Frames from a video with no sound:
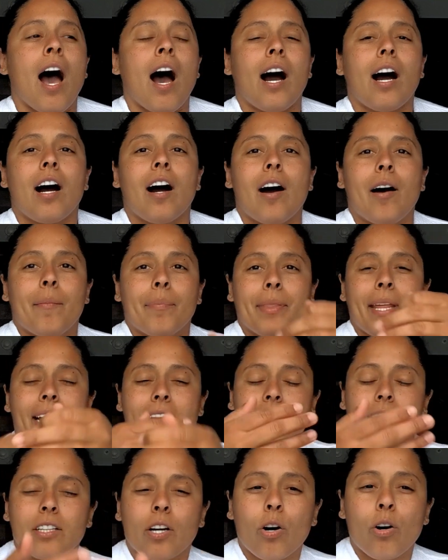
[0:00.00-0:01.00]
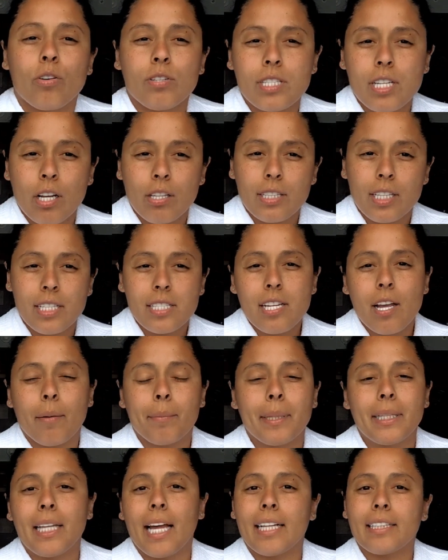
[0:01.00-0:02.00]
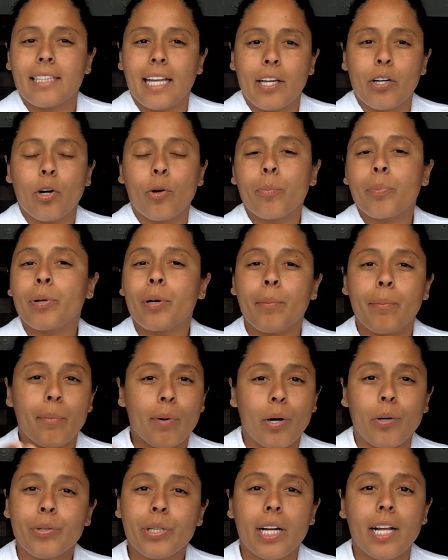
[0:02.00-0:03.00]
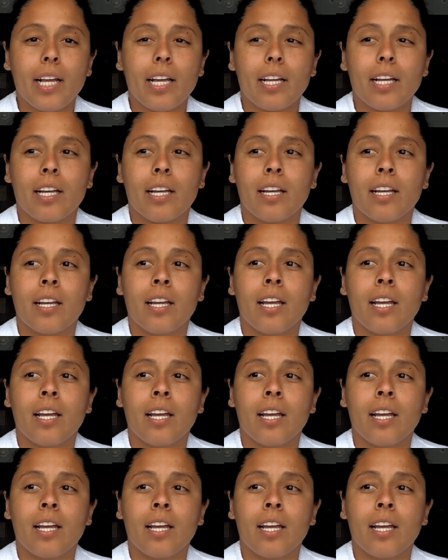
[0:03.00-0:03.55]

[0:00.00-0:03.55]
The hotel did tell me like they don't promote it,